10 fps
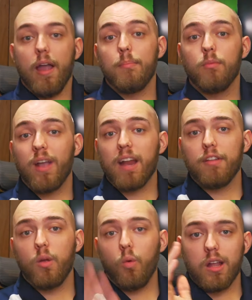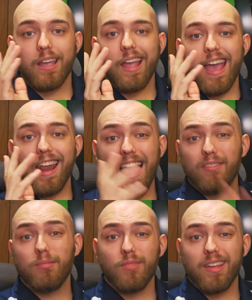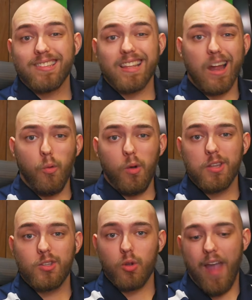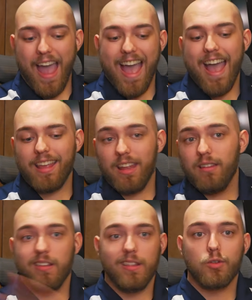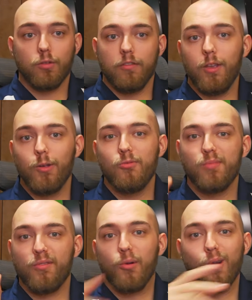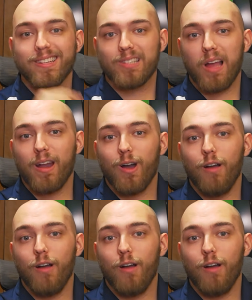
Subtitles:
Okay, we got everything working, and I have some things that I wanted to add into this review before I sign